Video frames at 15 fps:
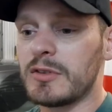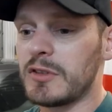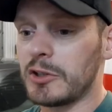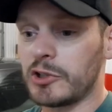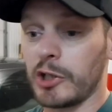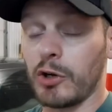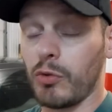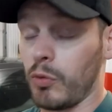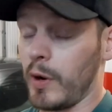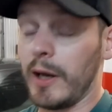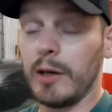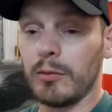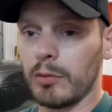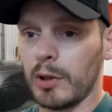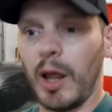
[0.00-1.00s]
such a
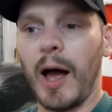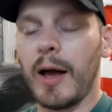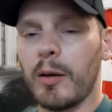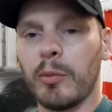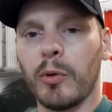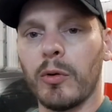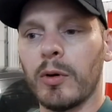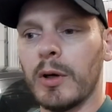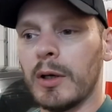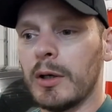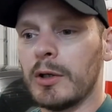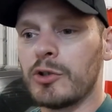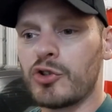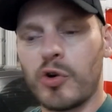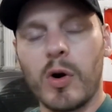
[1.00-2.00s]
great, reliable,
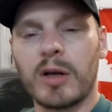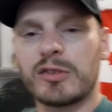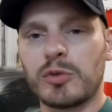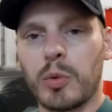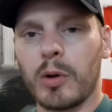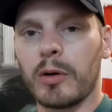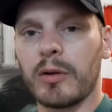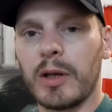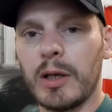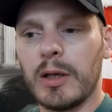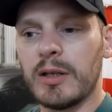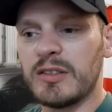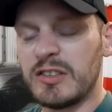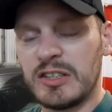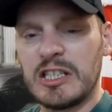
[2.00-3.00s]

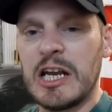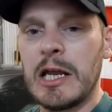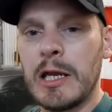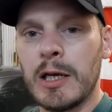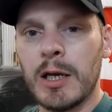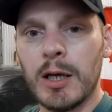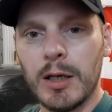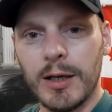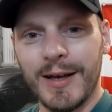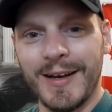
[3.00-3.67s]
trustworthy steed